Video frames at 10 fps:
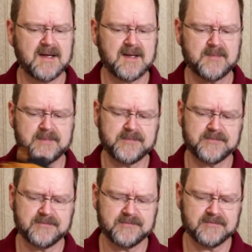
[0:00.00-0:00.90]

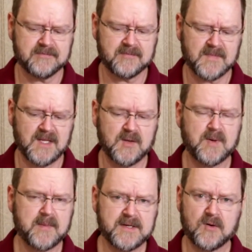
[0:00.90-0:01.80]
You
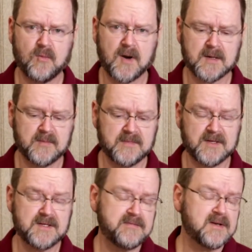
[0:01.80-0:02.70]
probably don't want them.
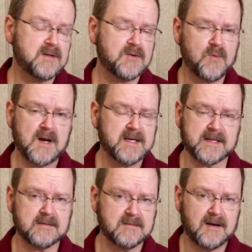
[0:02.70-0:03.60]
They're difficult to walk in,
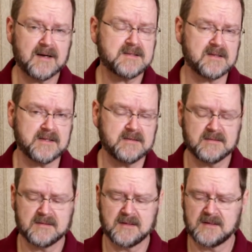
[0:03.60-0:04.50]
honestly.
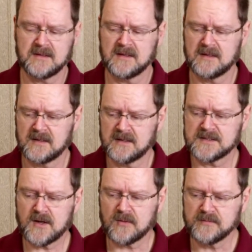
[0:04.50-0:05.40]

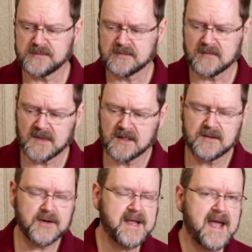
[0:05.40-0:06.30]
So
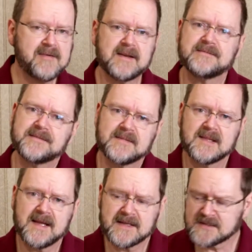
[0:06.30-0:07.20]
there you have it.
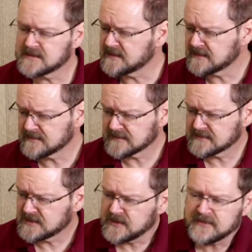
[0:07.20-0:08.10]
That's 2
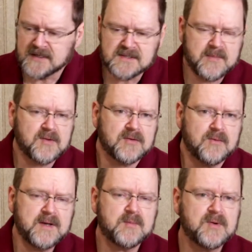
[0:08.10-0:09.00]
different examples of
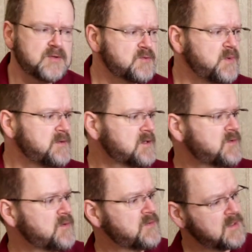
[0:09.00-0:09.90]
winter boots. We looked
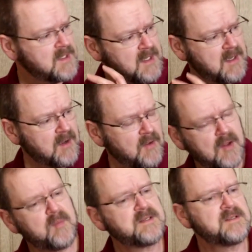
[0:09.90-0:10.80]
through a
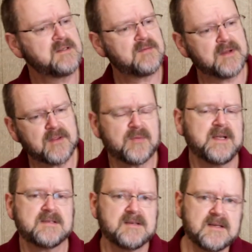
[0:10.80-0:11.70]
whole bunch of different
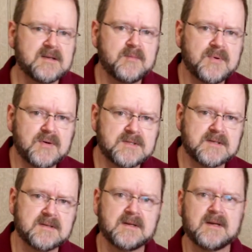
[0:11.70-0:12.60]
3-season boots.